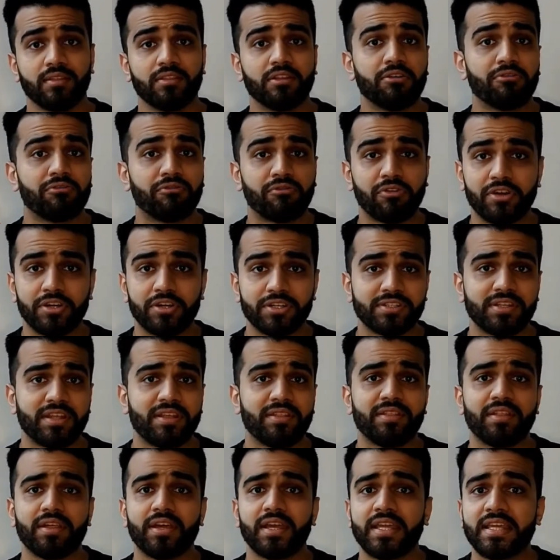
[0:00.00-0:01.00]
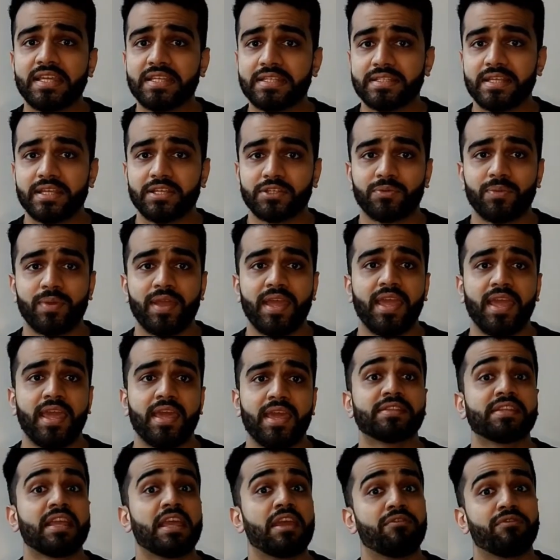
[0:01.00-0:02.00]
The first and the easiest way
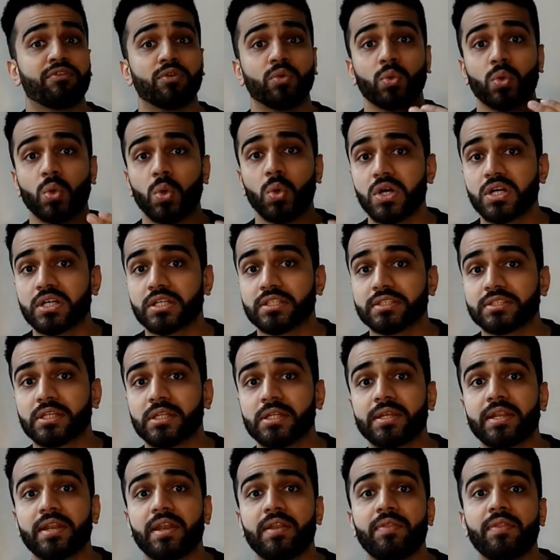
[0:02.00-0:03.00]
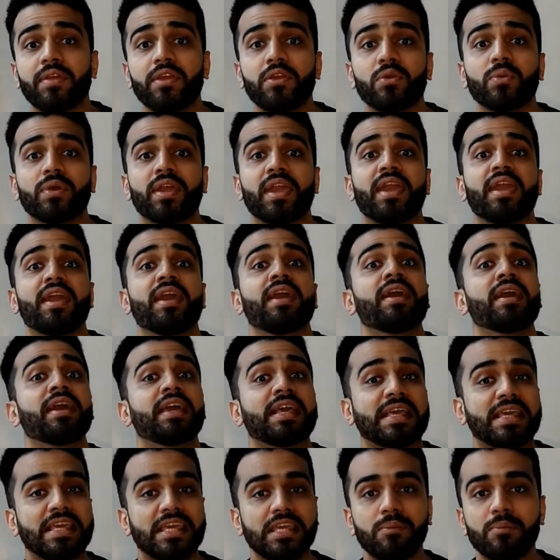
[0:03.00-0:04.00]
is, if you know a consultant in the UK,
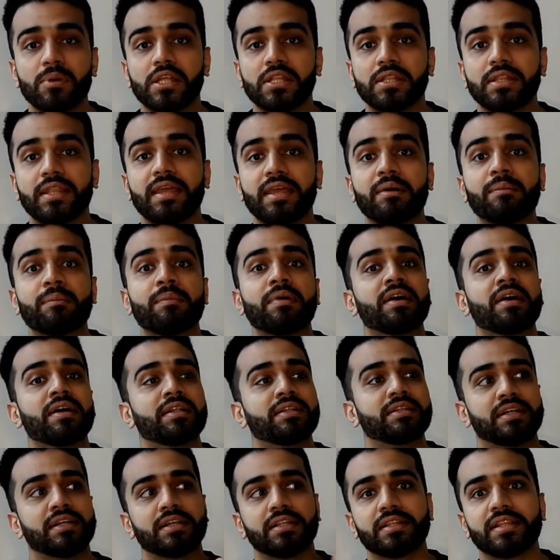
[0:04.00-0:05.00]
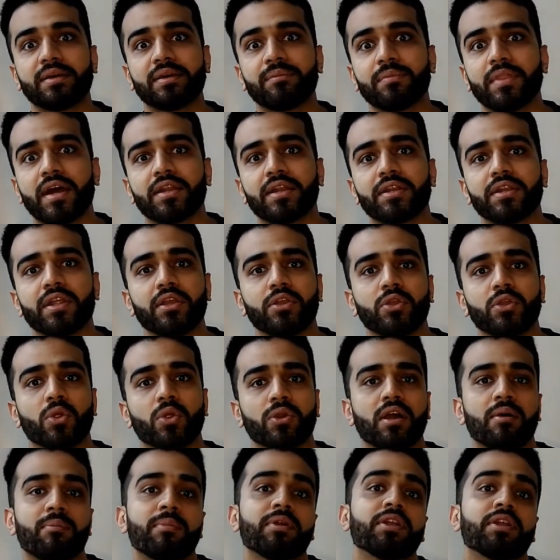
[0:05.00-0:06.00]
email them, tell them that
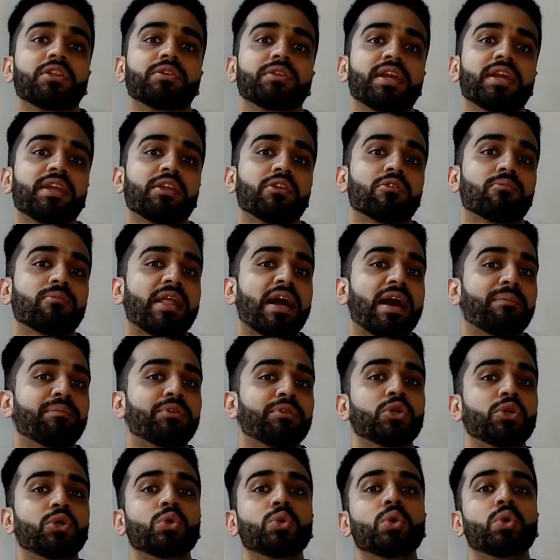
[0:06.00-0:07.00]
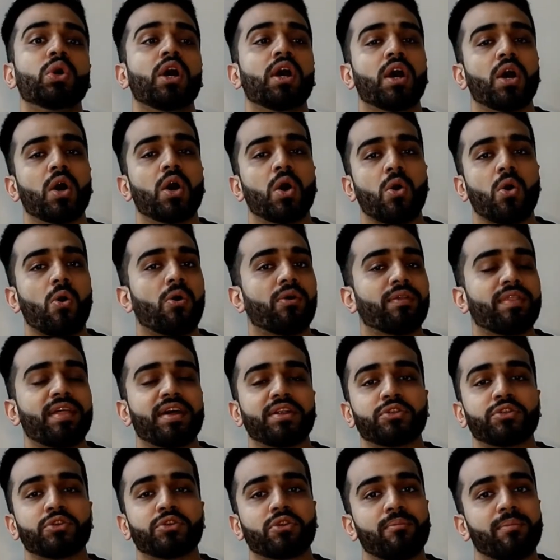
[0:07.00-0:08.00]
you're coming to take your PLAB 2 or
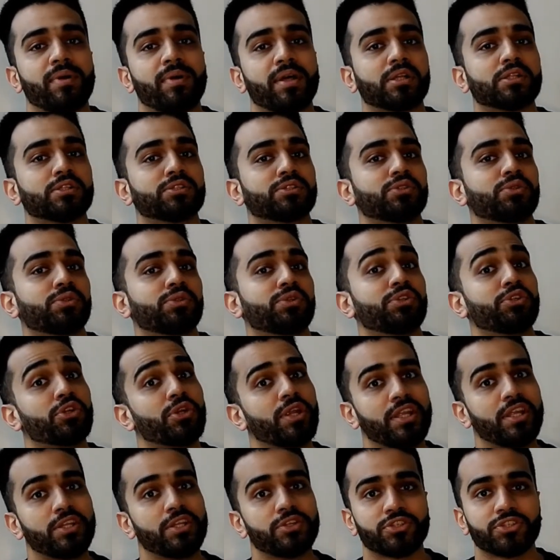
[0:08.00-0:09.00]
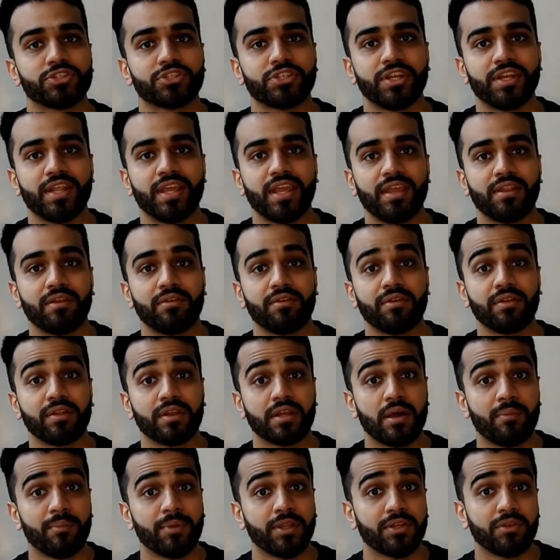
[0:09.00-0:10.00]
that you're a medical student, you're interested in
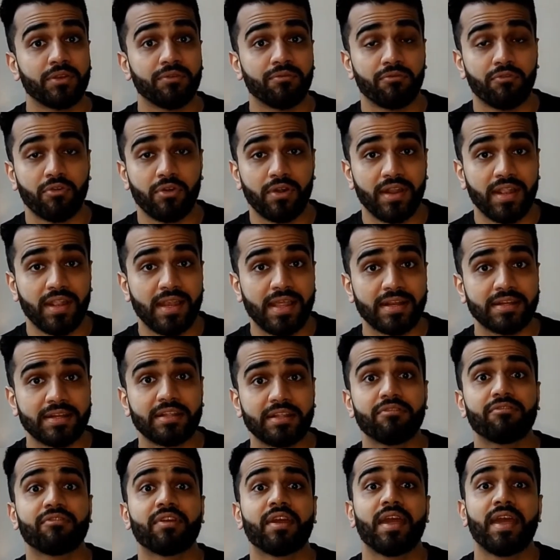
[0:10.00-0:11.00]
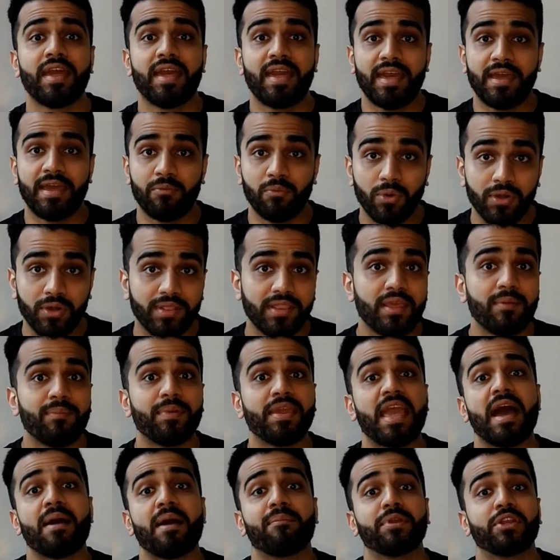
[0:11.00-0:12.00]
coming for an elective, and would they
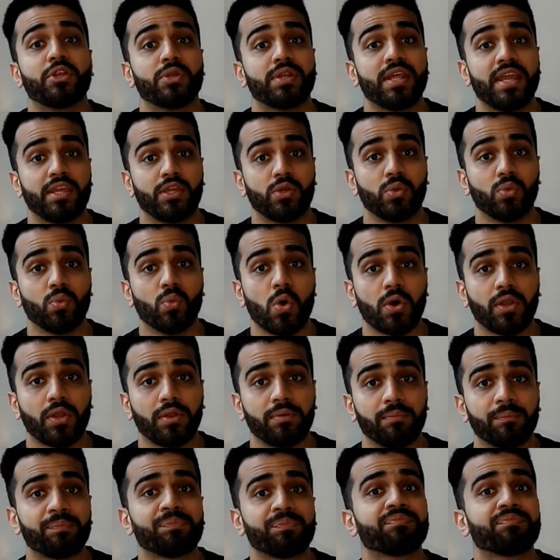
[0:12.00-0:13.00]
be happy to take you on?